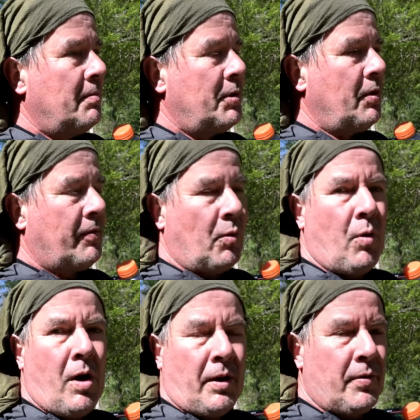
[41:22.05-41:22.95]
beautiful
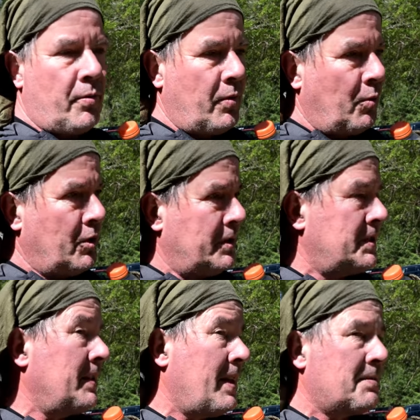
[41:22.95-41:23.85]
walk through the
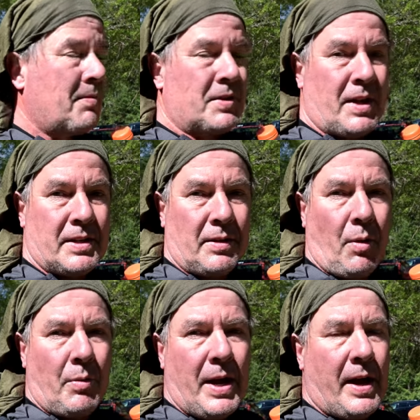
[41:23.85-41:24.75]
woods, and that's precisely
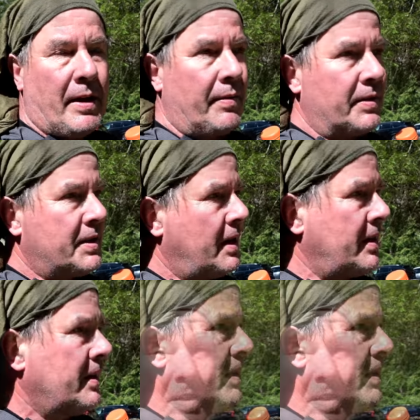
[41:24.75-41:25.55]
what we had on this hike.